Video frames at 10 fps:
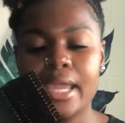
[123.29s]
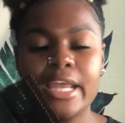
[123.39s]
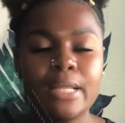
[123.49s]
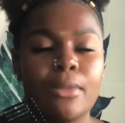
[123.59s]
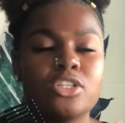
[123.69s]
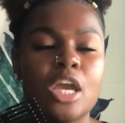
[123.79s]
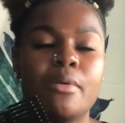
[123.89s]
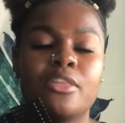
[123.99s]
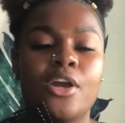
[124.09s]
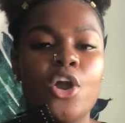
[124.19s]
any blow dryer
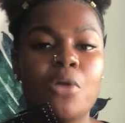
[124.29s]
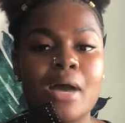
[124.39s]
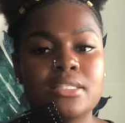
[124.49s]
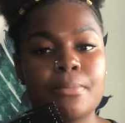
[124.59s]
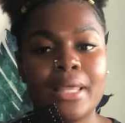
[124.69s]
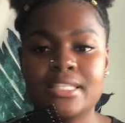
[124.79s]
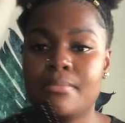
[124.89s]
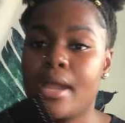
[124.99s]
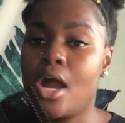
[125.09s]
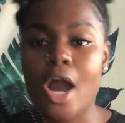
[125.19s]
with a comb has a place
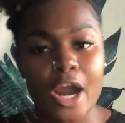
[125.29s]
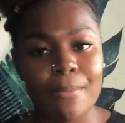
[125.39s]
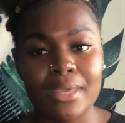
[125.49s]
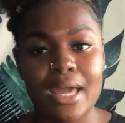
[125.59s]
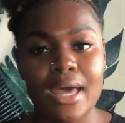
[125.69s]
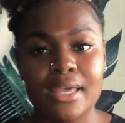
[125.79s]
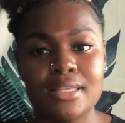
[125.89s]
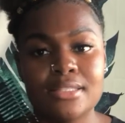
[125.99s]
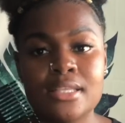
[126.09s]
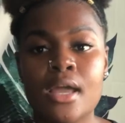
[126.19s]
in my heart,
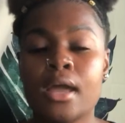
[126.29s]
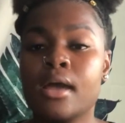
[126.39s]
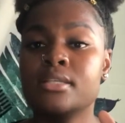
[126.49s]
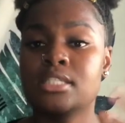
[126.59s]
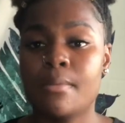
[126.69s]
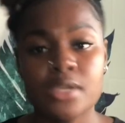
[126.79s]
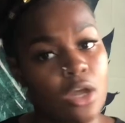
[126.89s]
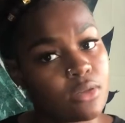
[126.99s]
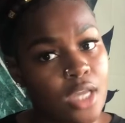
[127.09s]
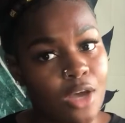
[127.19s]
because some of
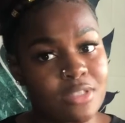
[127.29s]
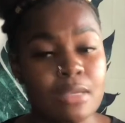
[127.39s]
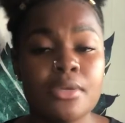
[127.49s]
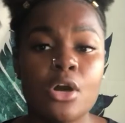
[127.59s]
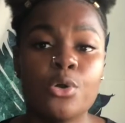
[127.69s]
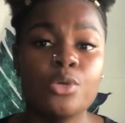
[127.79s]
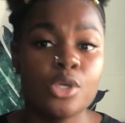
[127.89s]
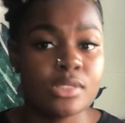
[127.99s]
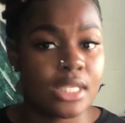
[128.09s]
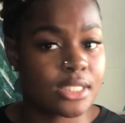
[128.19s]
y'all know, some of y'all who
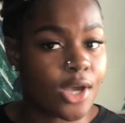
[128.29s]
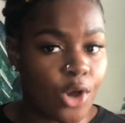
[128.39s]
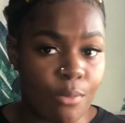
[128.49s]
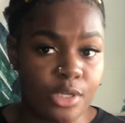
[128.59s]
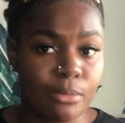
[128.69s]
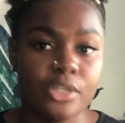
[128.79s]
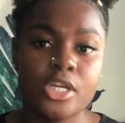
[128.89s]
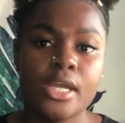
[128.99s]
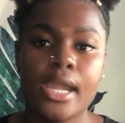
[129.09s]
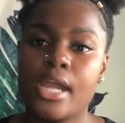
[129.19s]
use this comb when you blow
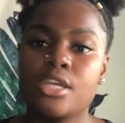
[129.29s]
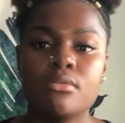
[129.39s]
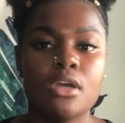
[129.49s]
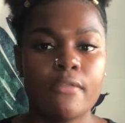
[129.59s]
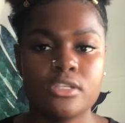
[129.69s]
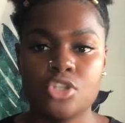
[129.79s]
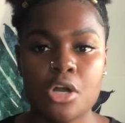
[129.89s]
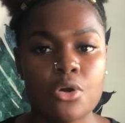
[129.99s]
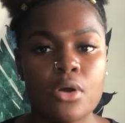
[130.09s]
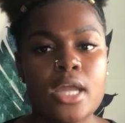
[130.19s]
dry your hair, you know the
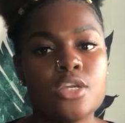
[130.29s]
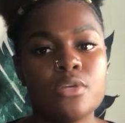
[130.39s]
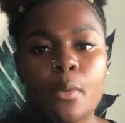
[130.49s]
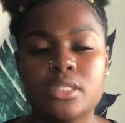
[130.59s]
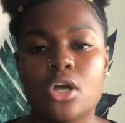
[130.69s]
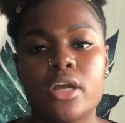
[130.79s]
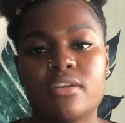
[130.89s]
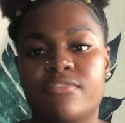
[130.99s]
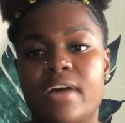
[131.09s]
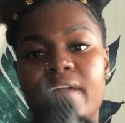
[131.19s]
struggle, and you know it's
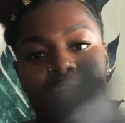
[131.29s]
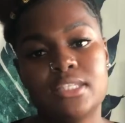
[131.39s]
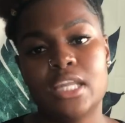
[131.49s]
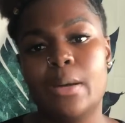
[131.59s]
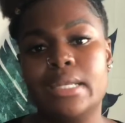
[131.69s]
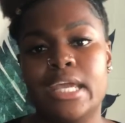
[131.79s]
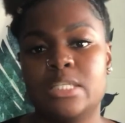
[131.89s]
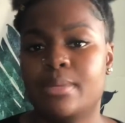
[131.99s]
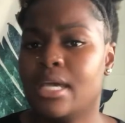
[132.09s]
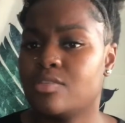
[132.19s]
hard to find these
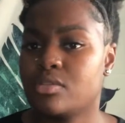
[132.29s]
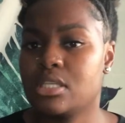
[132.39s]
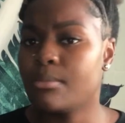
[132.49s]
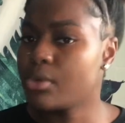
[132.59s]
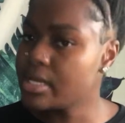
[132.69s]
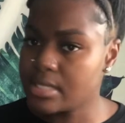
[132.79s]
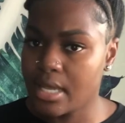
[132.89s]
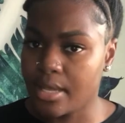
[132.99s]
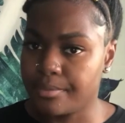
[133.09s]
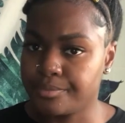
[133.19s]
nowadays because for some
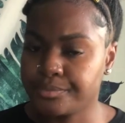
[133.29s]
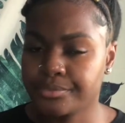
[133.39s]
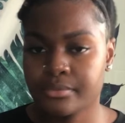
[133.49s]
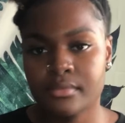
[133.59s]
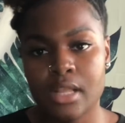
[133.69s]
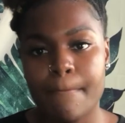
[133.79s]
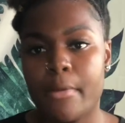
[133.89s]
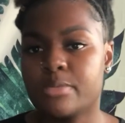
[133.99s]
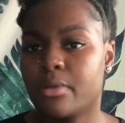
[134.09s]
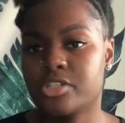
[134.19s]
reason
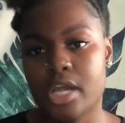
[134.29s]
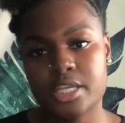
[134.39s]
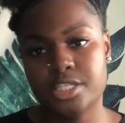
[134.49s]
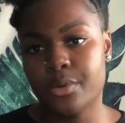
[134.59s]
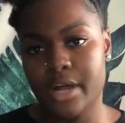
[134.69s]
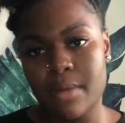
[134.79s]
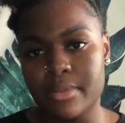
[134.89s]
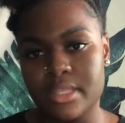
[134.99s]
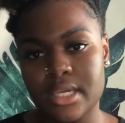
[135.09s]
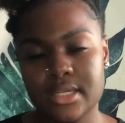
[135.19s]
most blow dryers don't
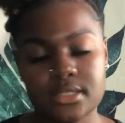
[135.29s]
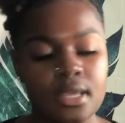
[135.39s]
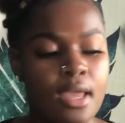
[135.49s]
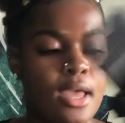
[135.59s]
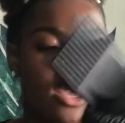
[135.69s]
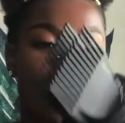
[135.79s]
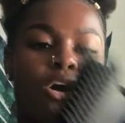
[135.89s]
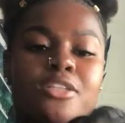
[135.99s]
come with these. And